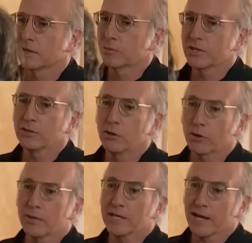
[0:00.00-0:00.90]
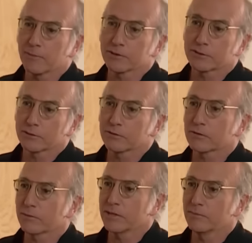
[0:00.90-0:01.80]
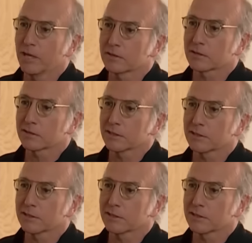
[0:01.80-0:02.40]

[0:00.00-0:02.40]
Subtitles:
recap is 2-3 months, isn't it?